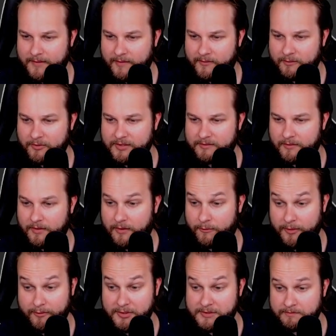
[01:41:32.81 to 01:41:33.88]
For
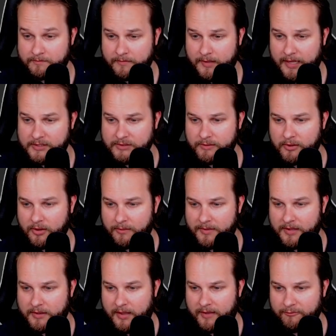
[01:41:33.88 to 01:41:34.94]
the reason. That's why he called
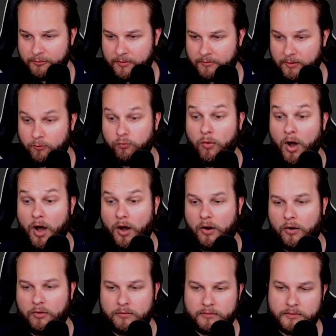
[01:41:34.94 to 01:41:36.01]
me the F word.
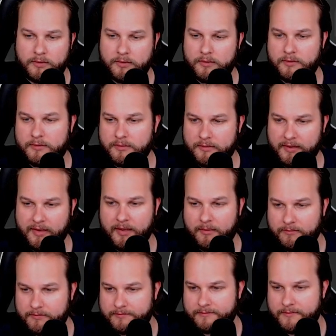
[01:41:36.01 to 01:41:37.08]
Whoa! Damn,
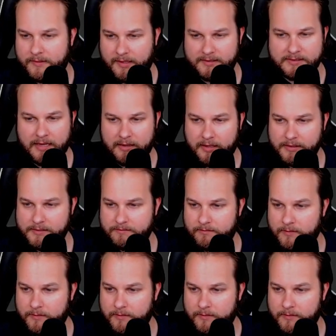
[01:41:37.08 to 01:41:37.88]
that's not nice.